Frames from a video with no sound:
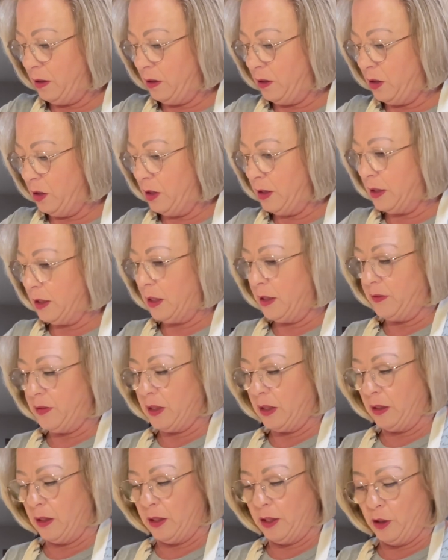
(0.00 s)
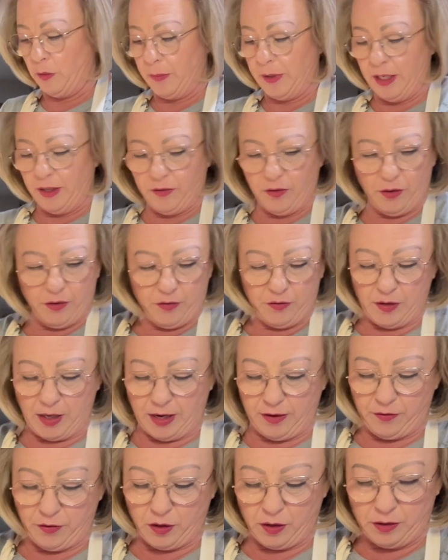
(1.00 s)
Just gives it a little bit of a
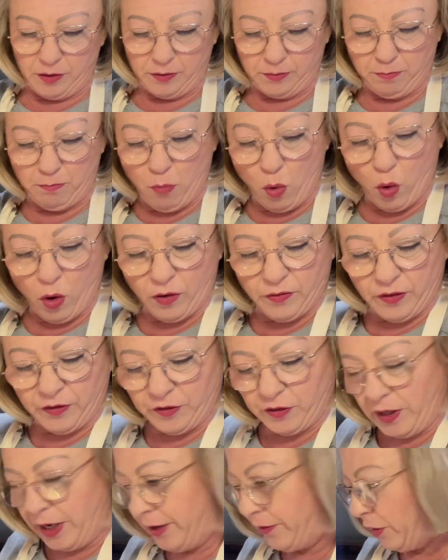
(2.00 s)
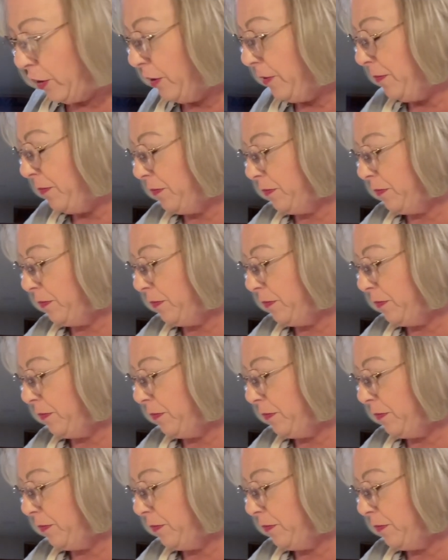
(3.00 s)
flavor, more of a flavor.